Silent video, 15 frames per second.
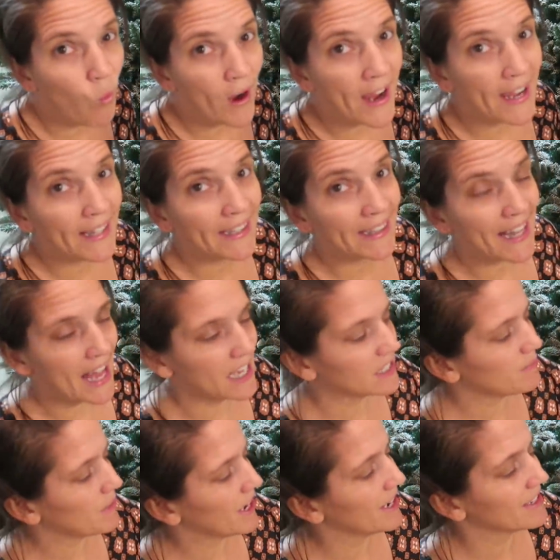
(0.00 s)
way less
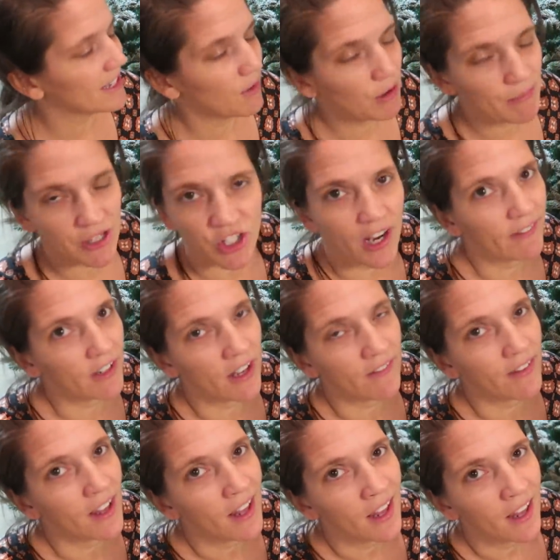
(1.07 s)
because I want to make sure I have
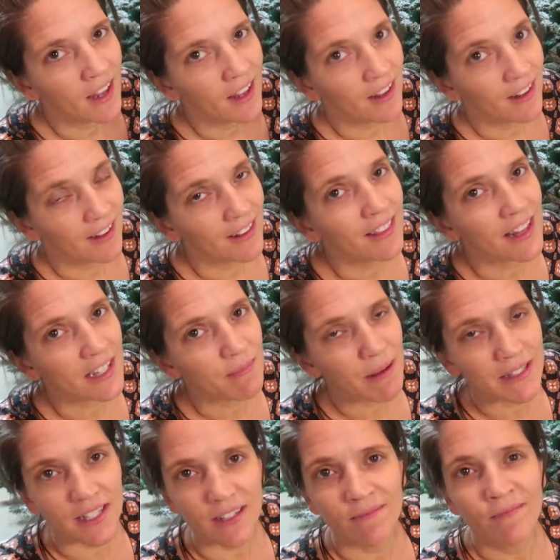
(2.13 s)
enough. That's
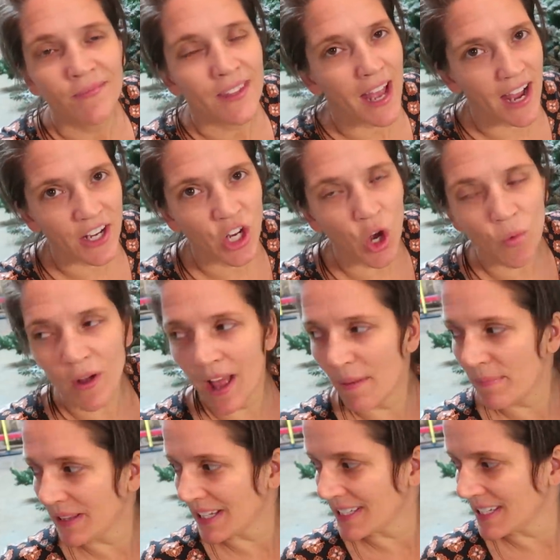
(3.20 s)
Maxine. I know we'll
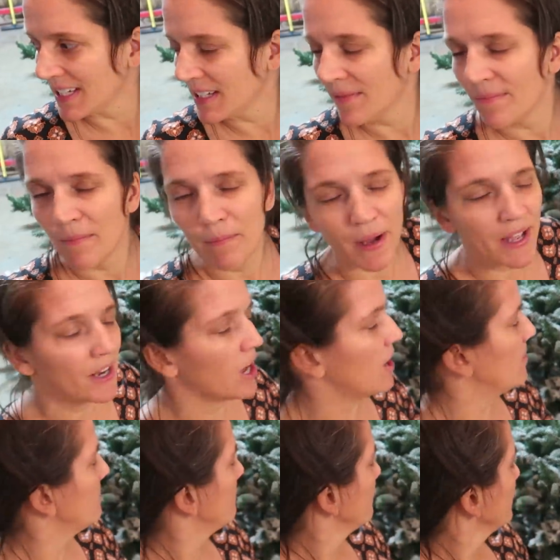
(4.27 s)
have plenty, but
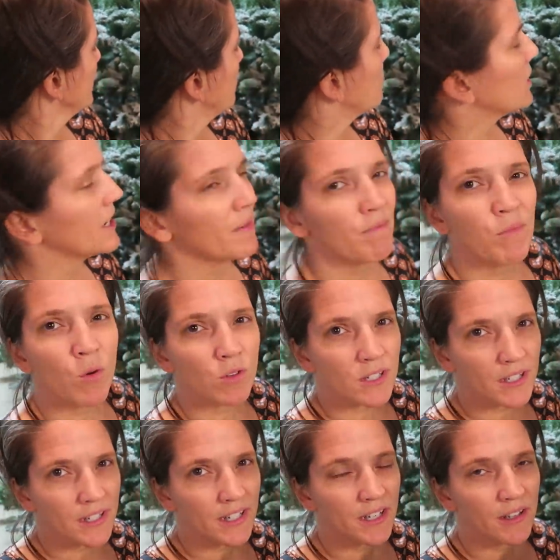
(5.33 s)
we're gonna
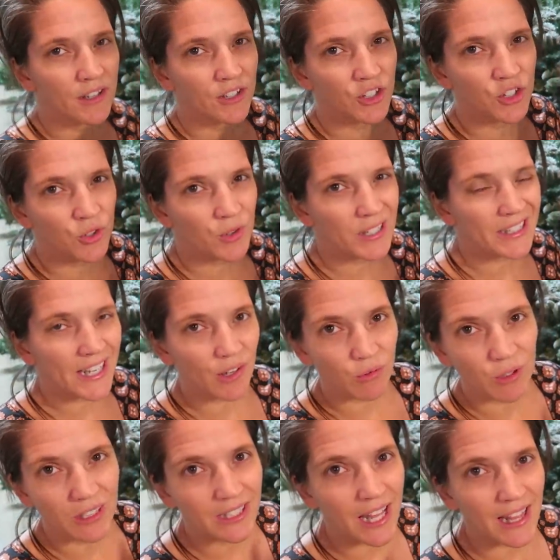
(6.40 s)
mostly do it like
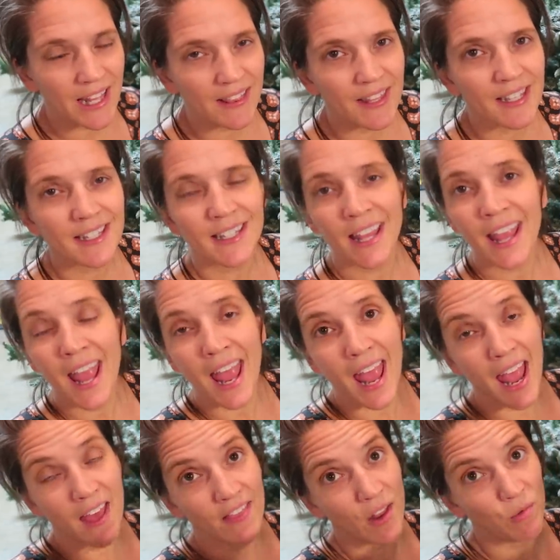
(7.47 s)
real light like this,
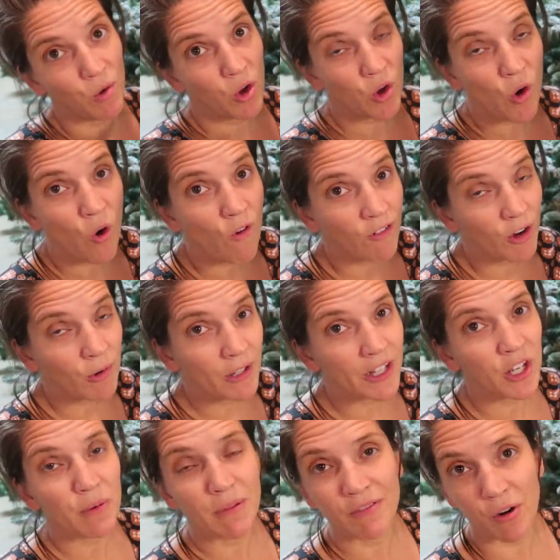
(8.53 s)
and then we'll go over it
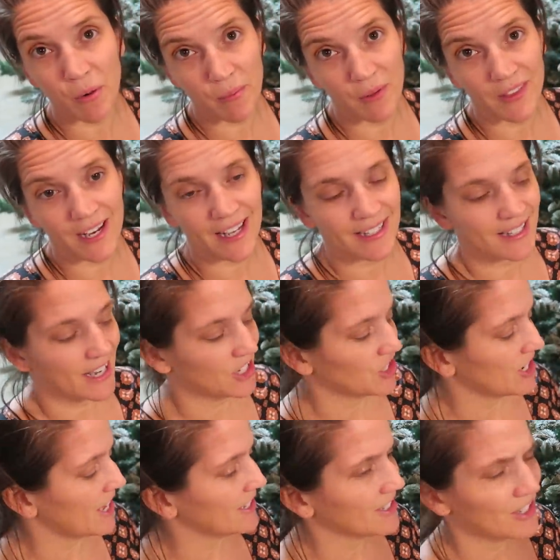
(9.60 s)
really good before we put the next
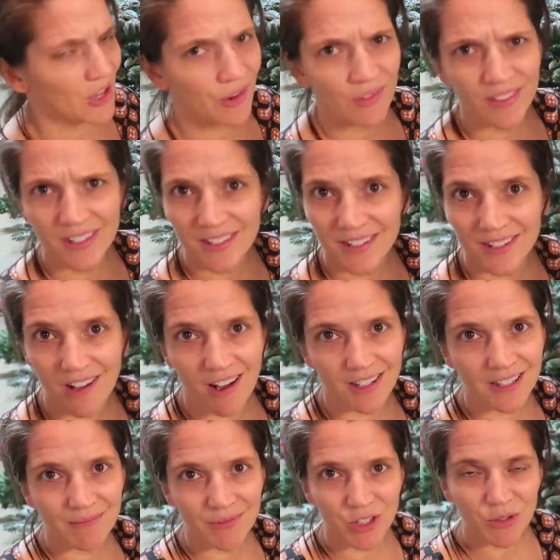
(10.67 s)
section on. So this is
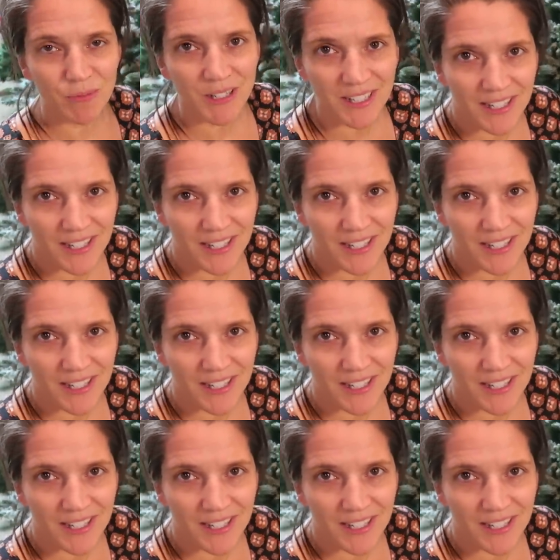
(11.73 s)
awesome, super